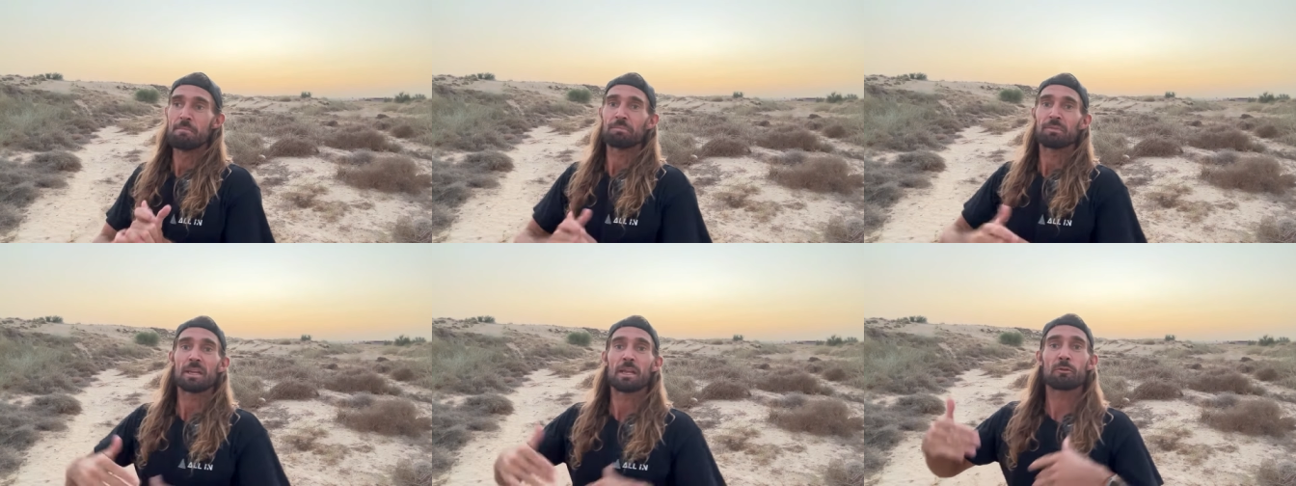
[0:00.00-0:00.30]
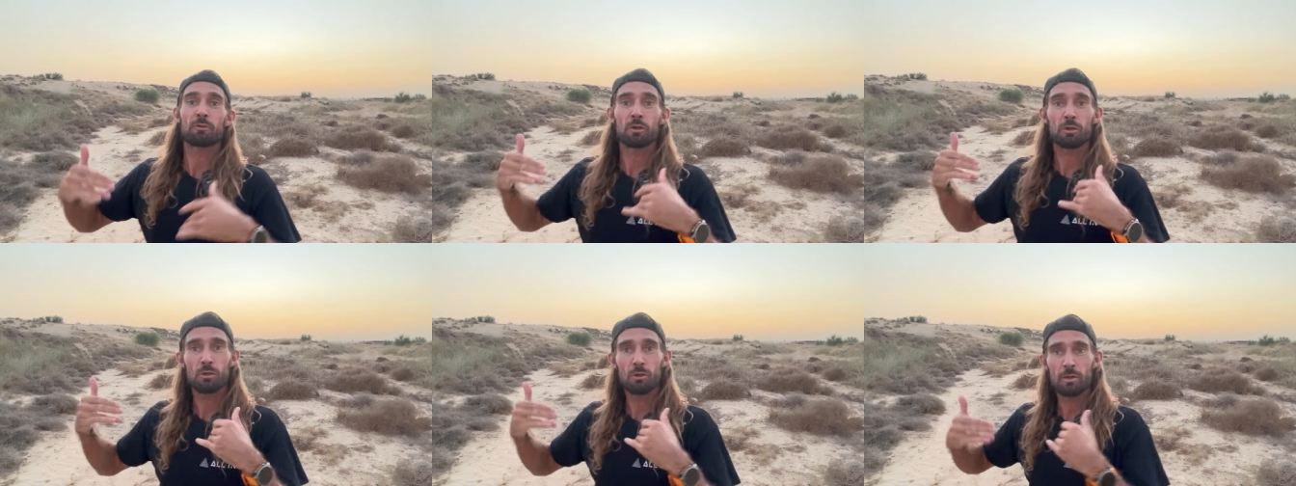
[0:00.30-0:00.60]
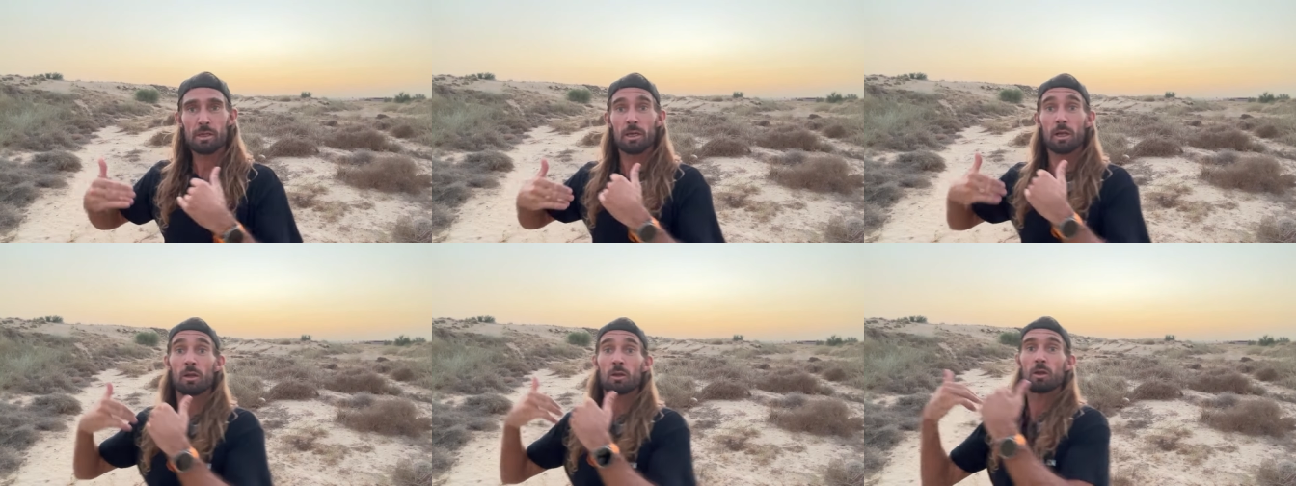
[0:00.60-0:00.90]
If you're
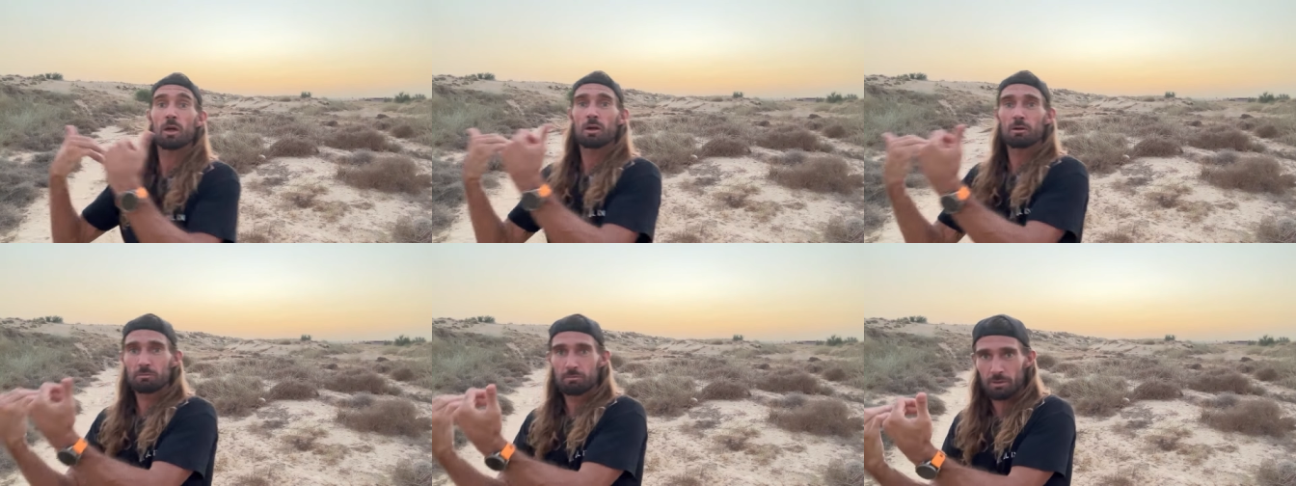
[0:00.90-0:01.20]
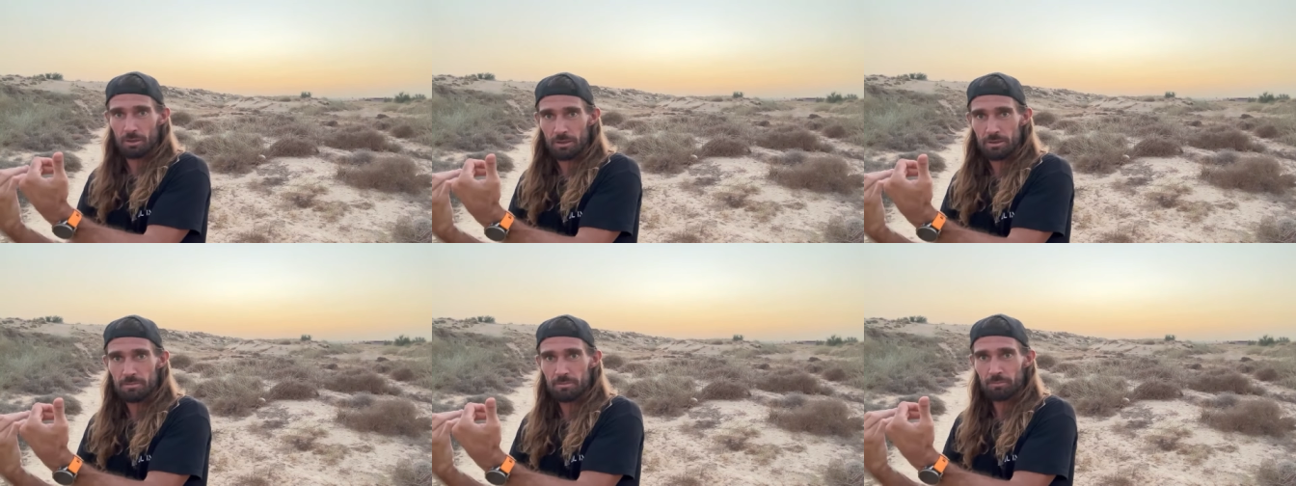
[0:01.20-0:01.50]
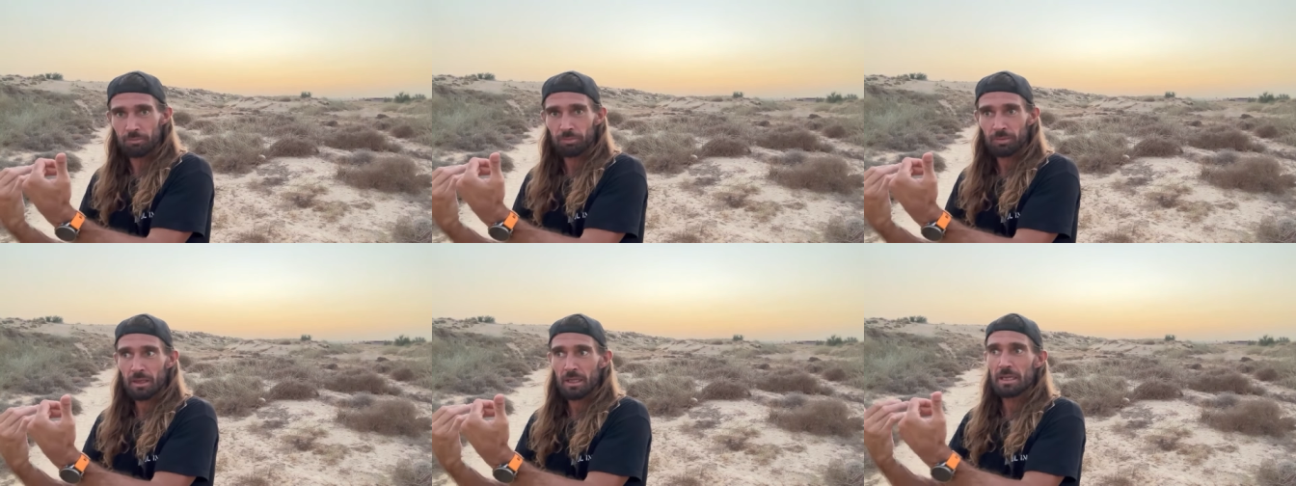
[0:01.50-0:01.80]
doing a long run,
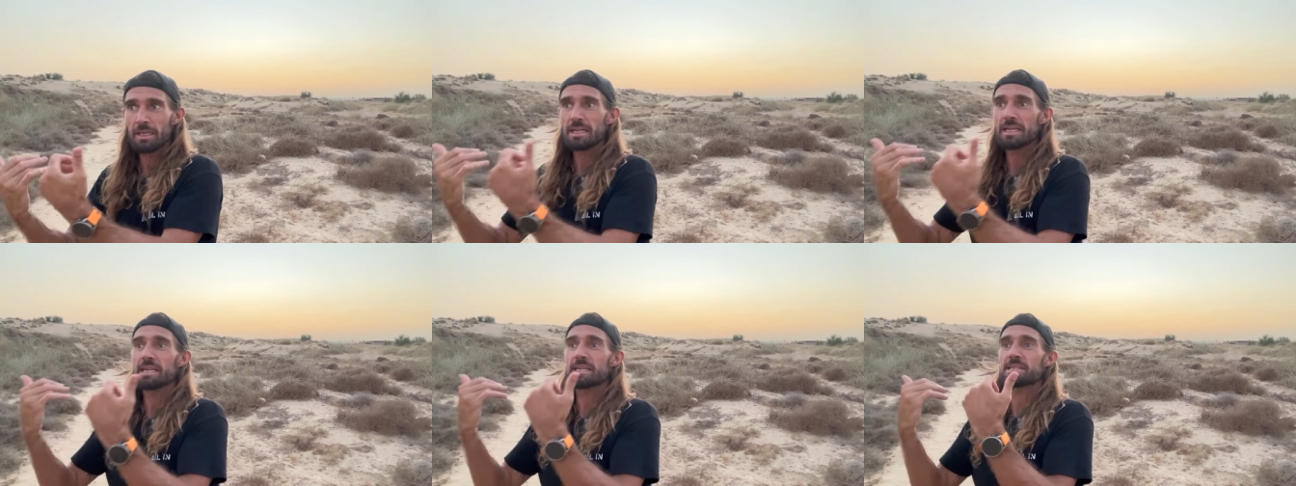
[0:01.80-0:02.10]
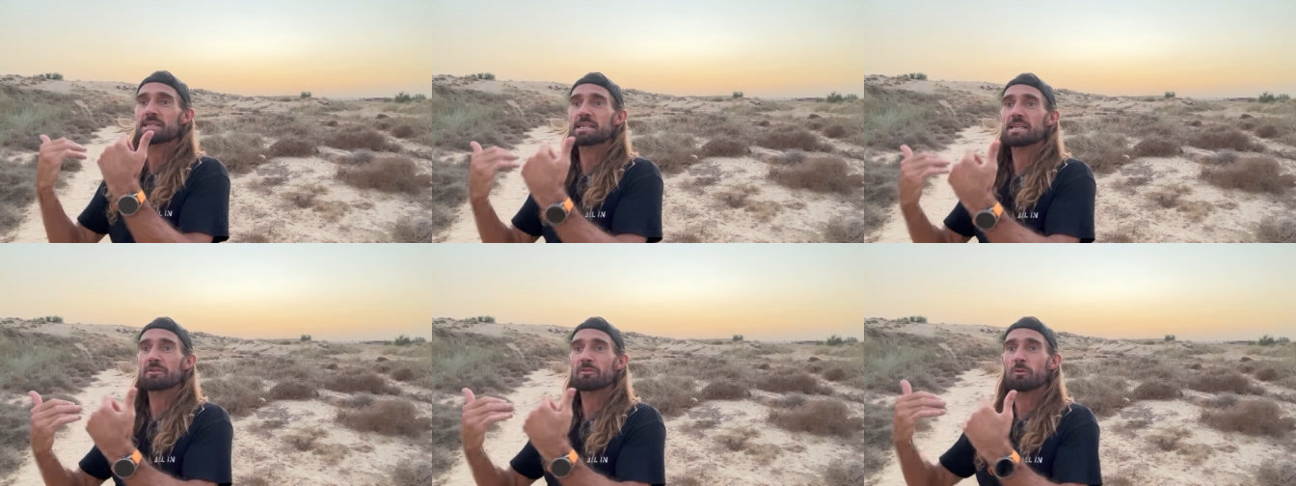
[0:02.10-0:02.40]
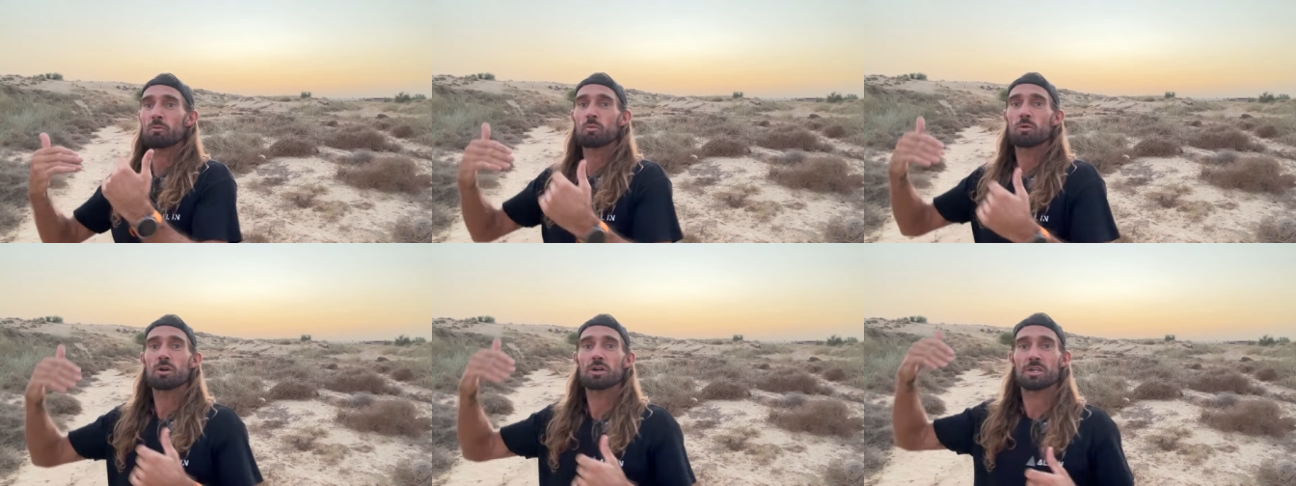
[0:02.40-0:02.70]
it's
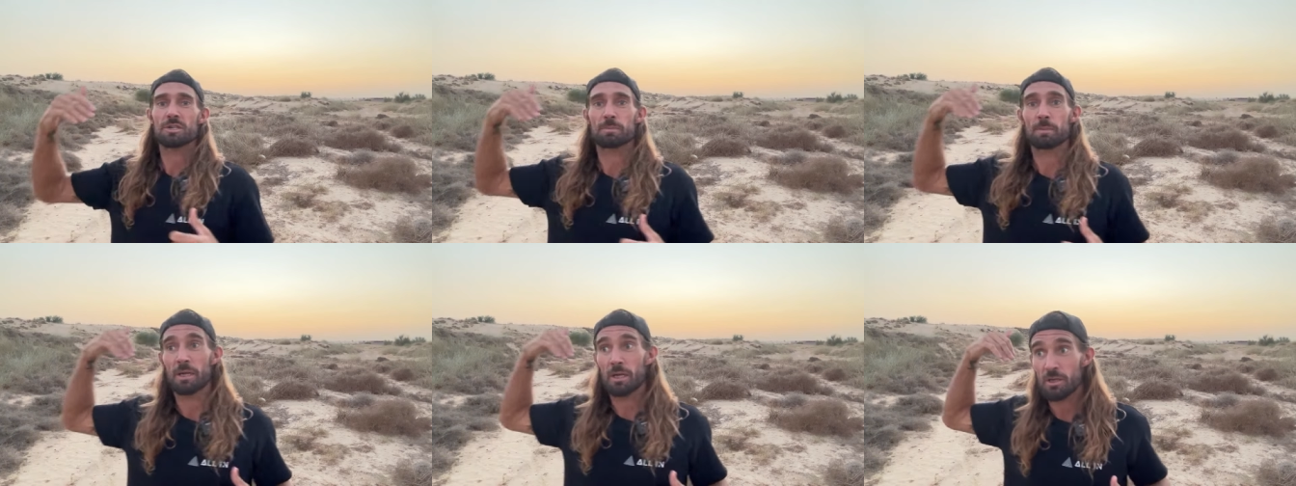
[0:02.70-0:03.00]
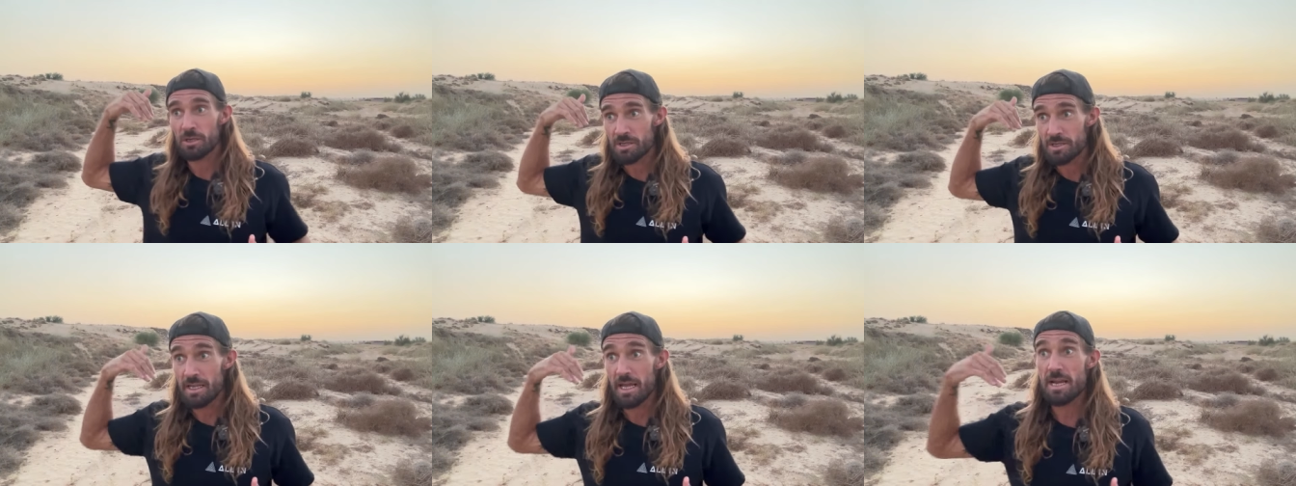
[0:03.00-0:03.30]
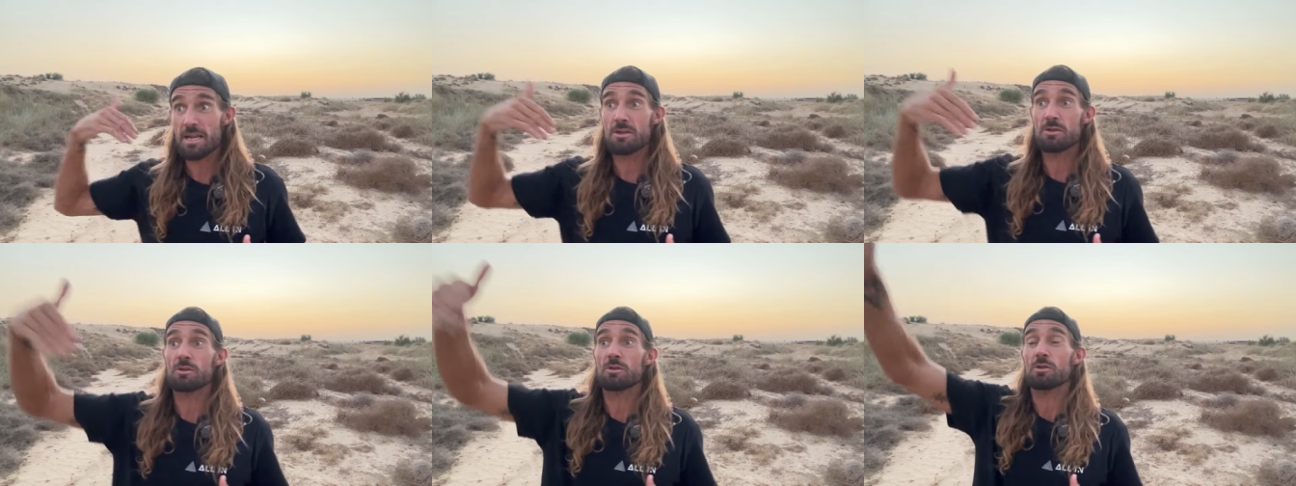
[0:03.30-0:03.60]
even worse because
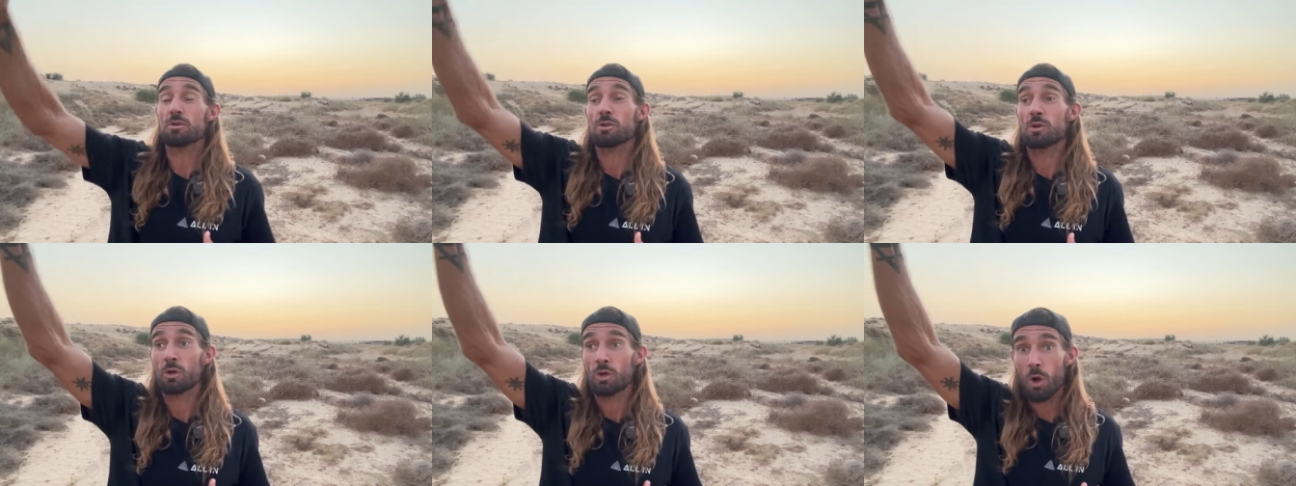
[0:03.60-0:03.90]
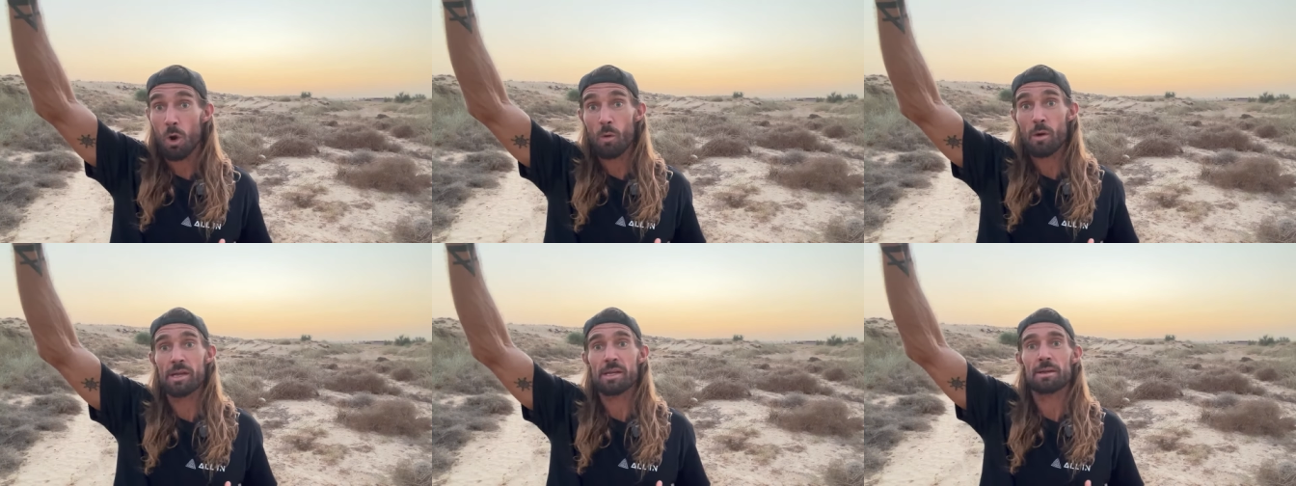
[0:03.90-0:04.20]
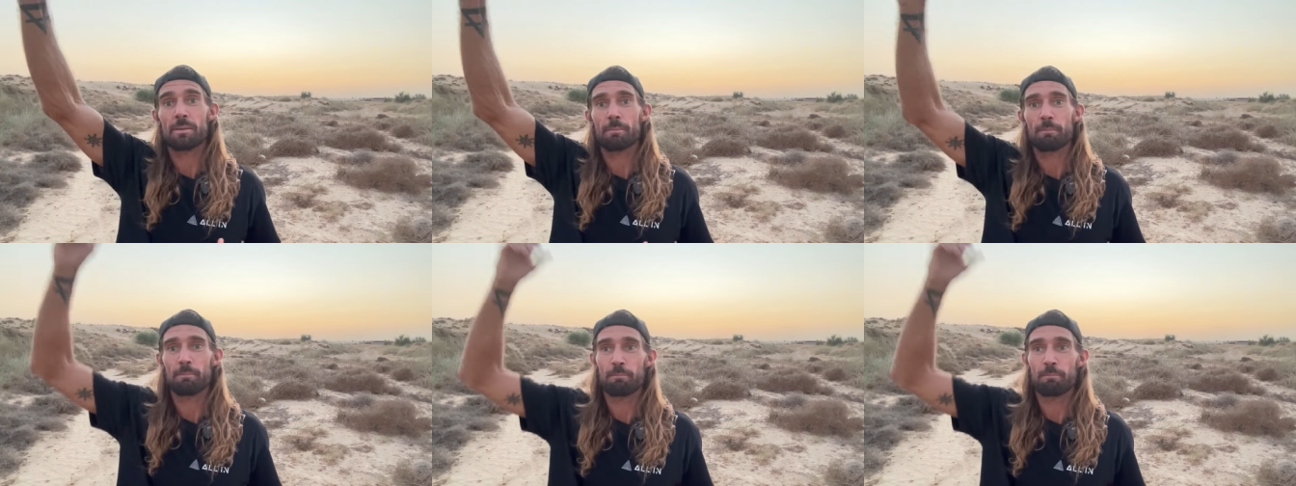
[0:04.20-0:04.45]
then you're going